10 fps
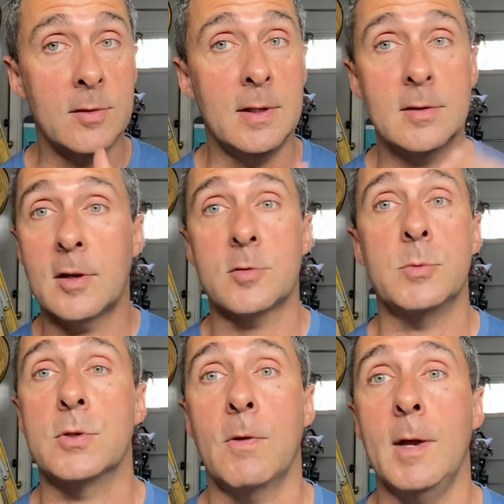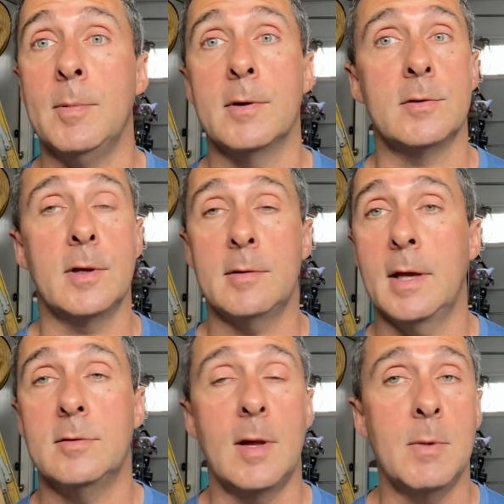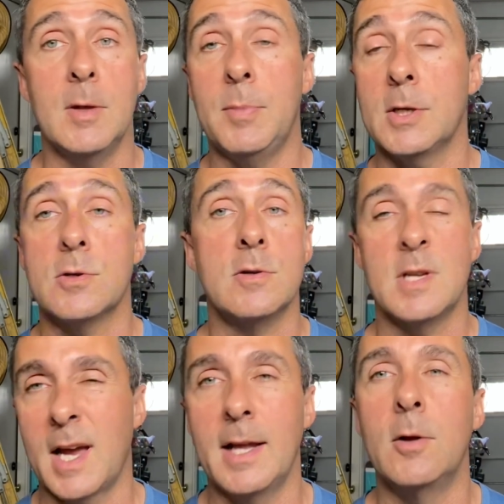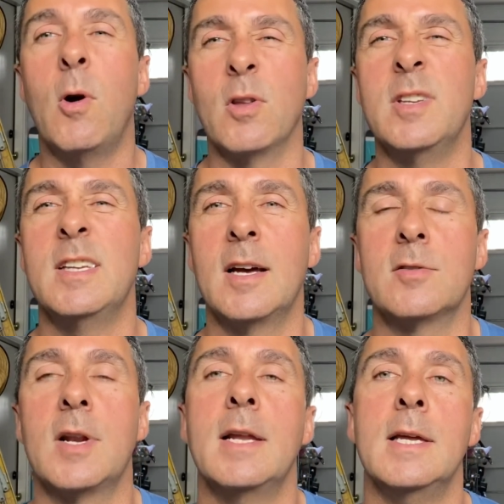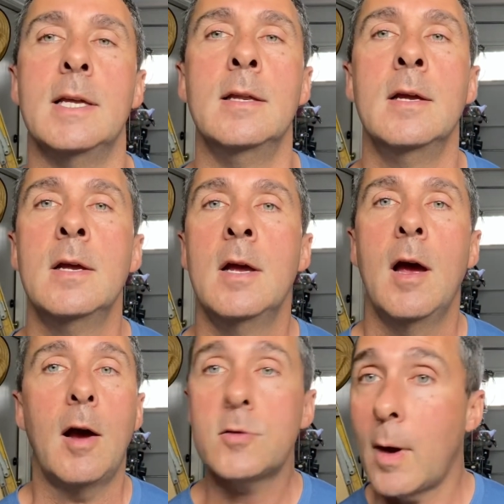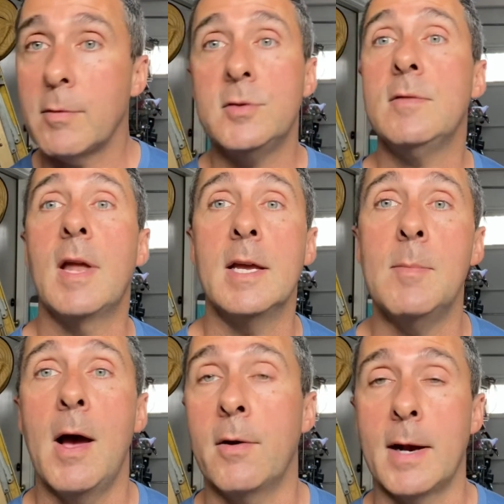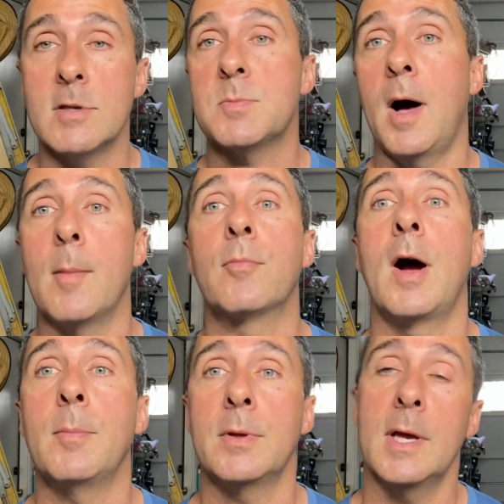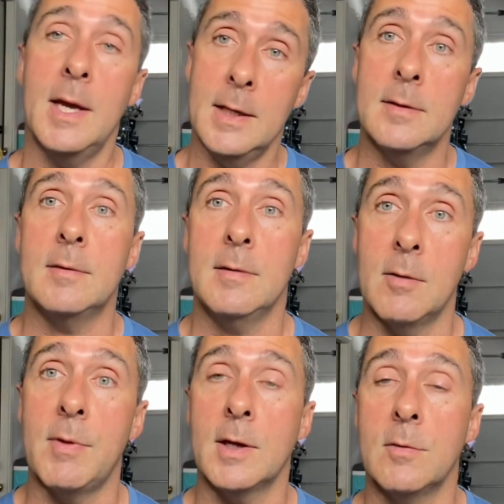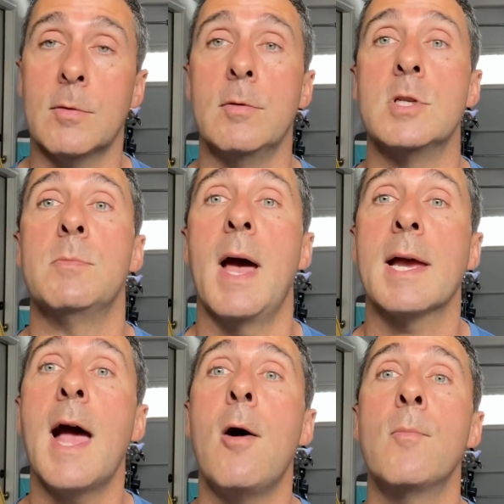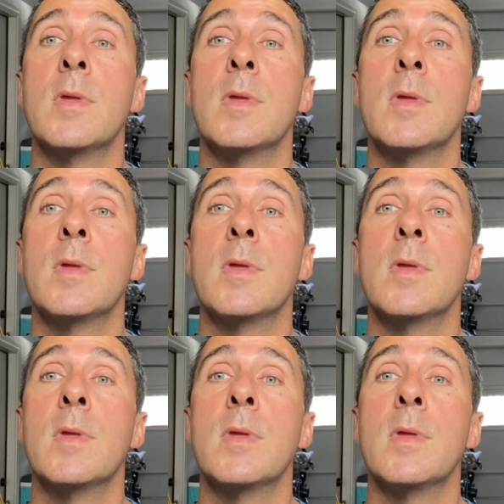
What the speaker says: And this customer is great because they send me the pictures, they kind of know all the details that I need. So I received that email and I respond promptly, hey, thank you for reaching back out.